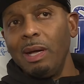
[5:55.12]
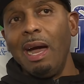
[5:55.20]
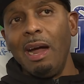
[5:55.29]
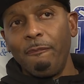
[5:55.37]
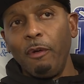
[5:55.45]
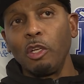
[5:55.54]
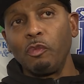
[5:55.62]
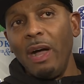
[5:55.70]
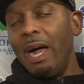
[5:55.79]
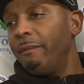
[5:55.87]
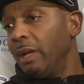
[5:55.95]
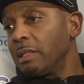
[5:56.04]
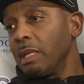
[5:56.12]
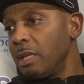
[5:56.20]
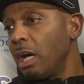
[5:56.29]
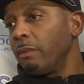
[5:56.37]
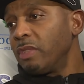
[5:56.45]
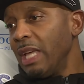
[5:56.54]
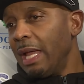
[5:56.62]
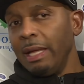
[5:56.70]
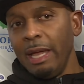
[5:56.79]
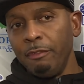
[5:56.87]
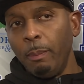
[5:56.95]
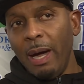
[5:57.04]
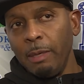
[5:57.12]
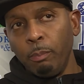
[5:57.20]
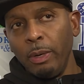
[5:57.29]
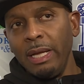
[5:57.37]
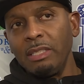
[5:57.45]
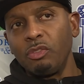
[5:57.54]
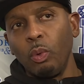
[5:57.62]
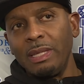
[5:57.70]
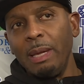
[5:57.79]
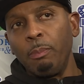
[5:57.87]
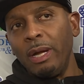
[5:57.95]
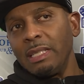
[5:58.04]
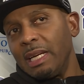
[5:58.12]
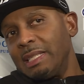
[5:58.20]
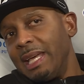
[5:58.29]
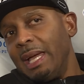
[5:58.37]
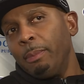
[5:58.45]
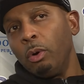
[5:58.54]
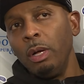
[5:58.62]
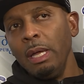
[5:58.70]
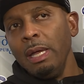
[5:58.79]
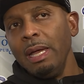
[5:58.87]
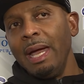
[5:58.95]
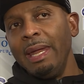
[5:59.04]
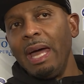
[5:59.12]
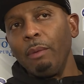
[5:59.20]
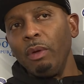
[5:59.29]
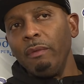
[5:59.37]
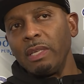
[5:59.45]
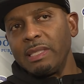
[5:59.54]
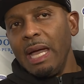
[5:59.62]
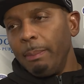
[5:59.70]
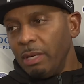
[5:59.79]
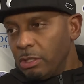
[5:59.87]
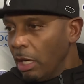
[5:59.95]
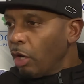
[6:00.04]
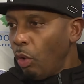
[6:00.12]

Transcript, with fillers: Our first five has a ton of talent. Everybody brings what they bring to the table. And now that we've established a